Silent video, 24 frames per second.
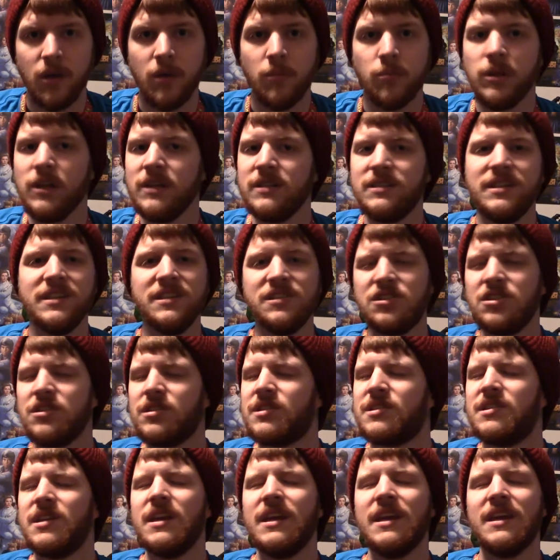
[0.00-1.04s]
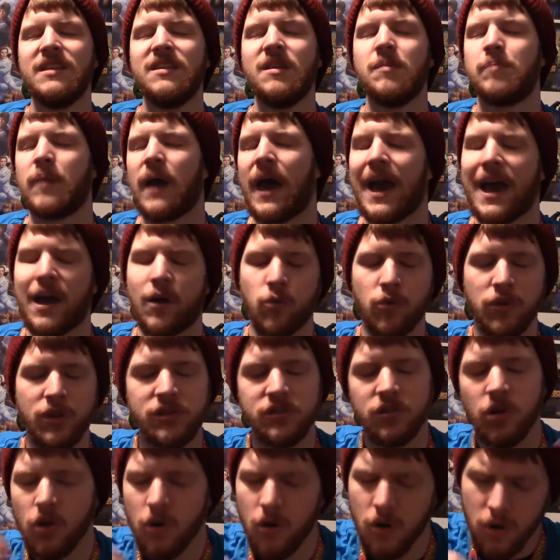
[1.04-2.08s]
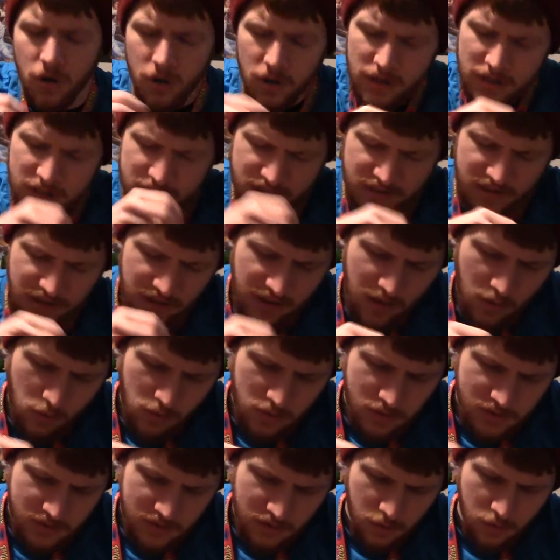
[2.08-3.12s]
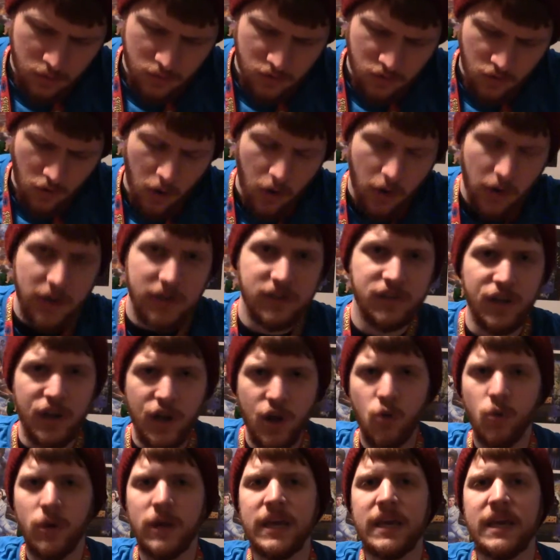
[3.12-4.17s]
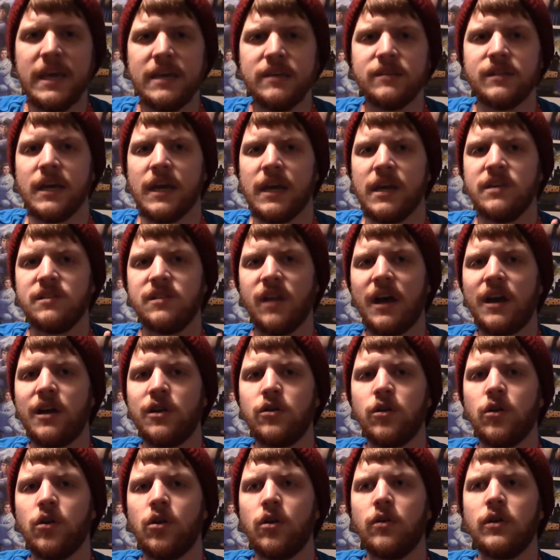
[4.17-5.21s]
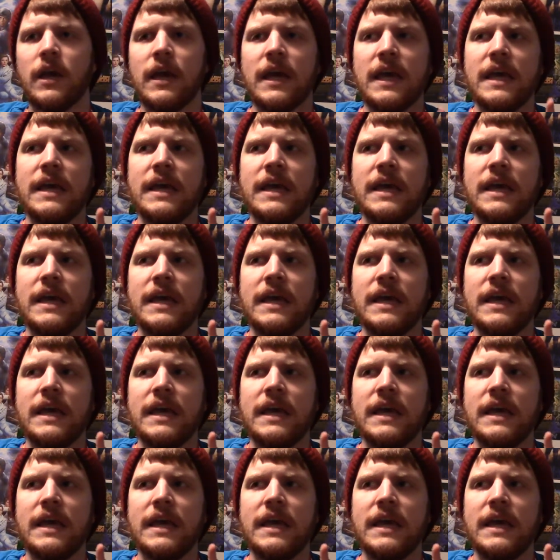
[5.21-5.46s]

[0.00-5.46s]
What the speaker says: Plus, he's just sitting in the back with his hood, and he's sitting there with his little drawings. You know what he is? He's not a nerd.